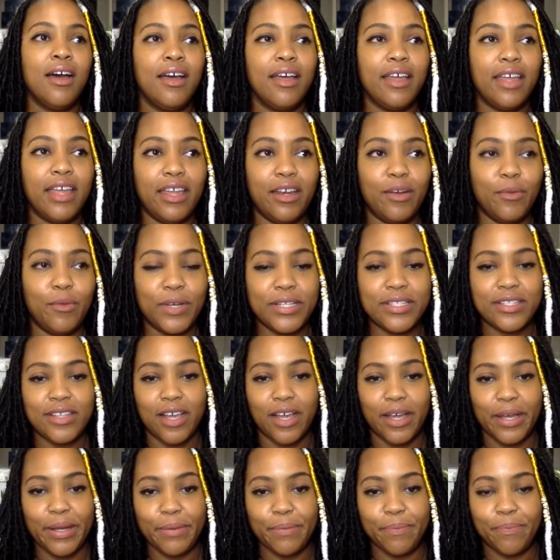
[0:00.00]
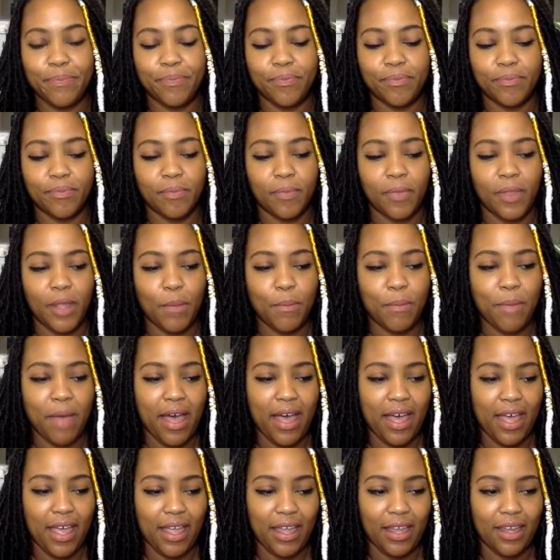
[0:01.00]
It was
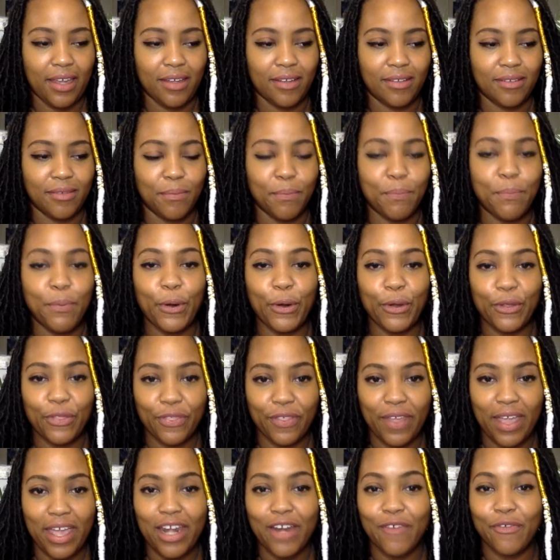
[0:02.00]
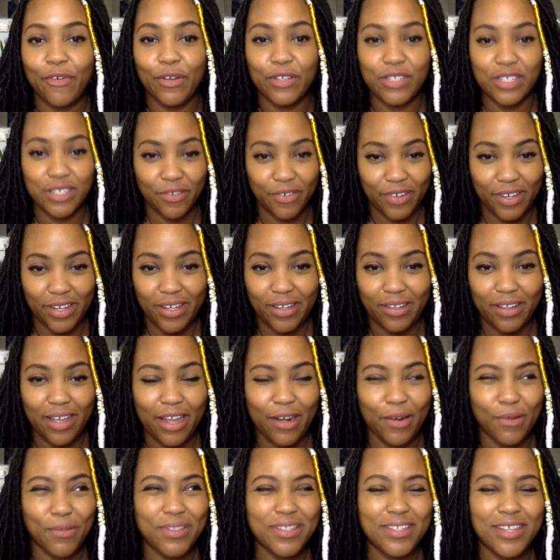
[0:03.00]
my birth anniversary. I
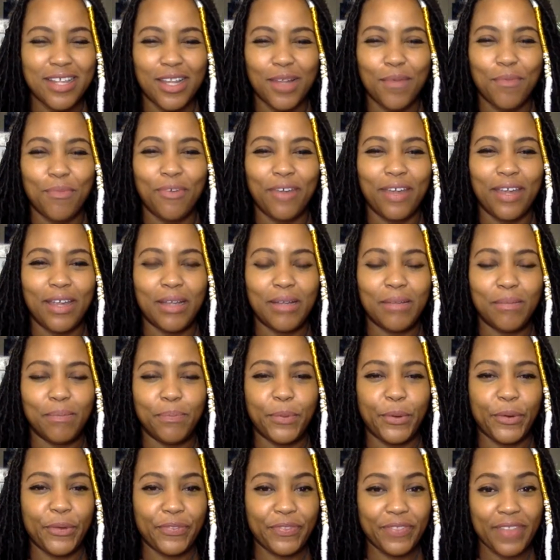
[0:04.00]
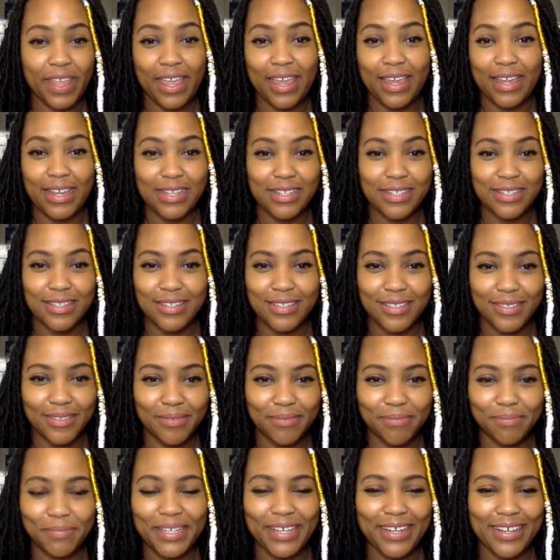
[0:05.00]
don't celebrate birthdays
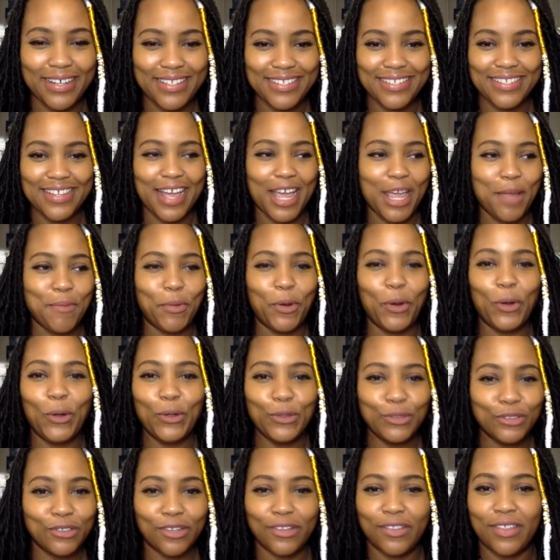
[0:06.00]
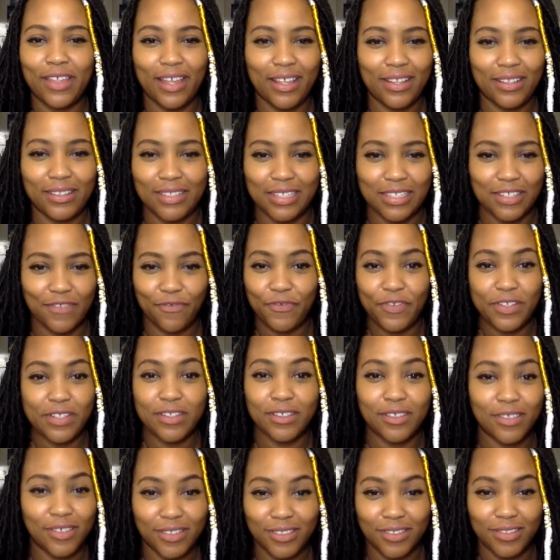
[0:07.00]
because I'm older than this
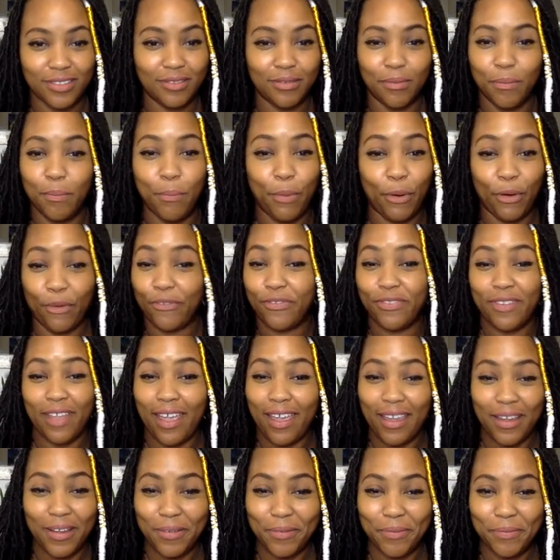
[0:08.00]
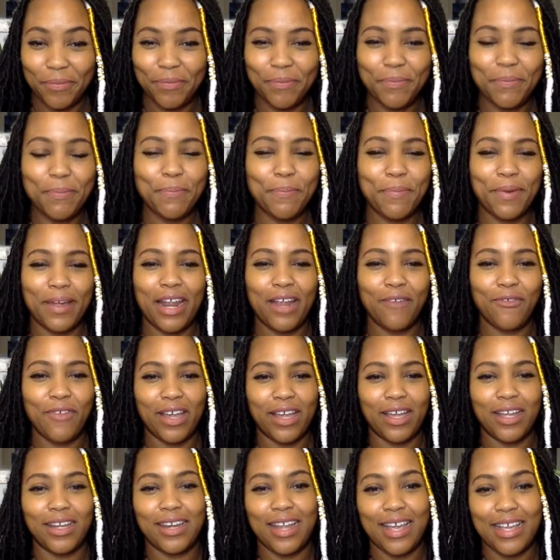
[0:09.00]
physical birthday, but I
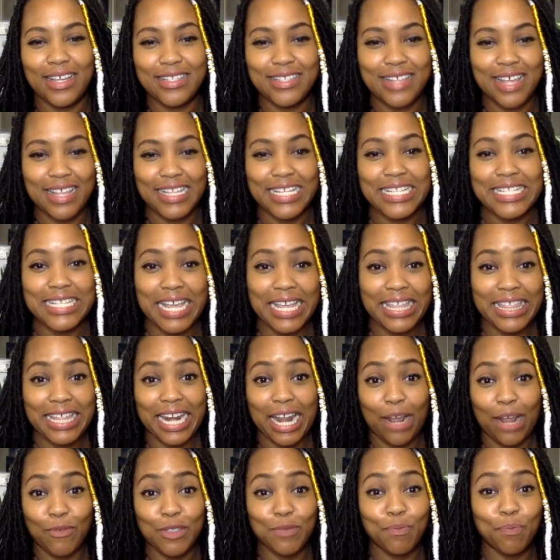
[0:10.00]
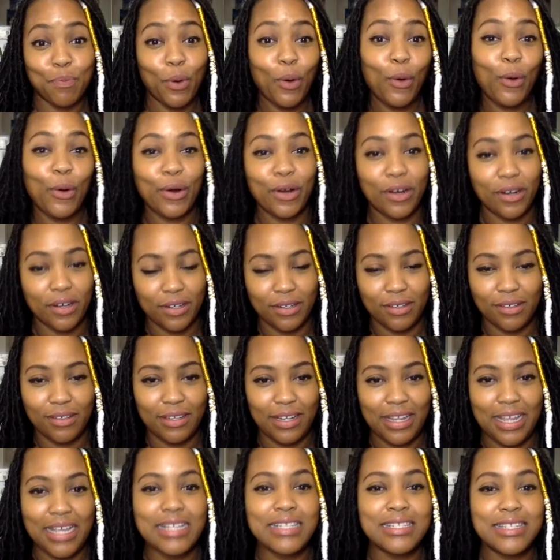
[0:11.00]
recognize that the day that I was born
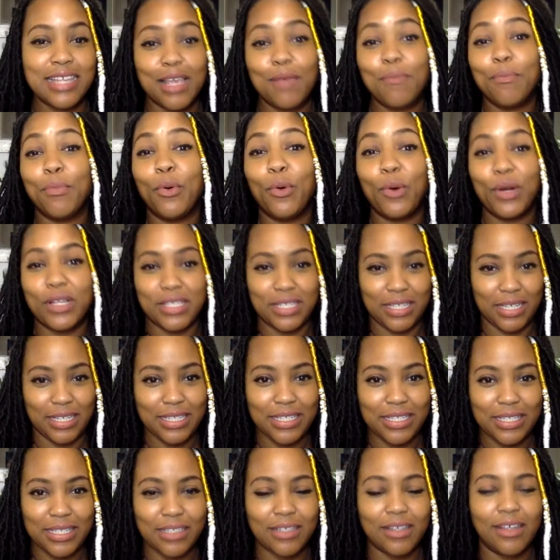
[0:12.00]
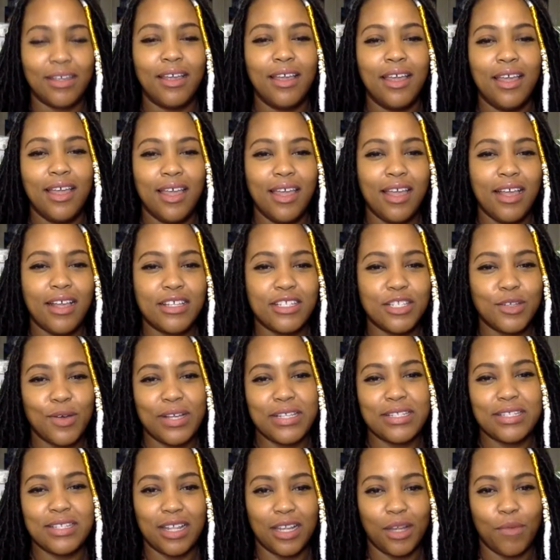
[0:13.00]
is important. And so I
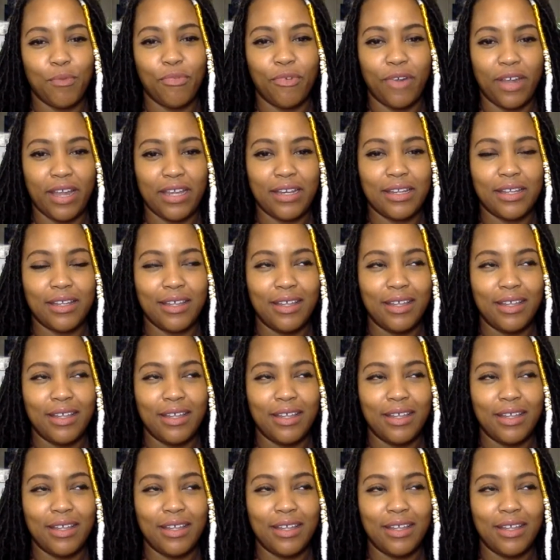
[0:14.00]
celebrate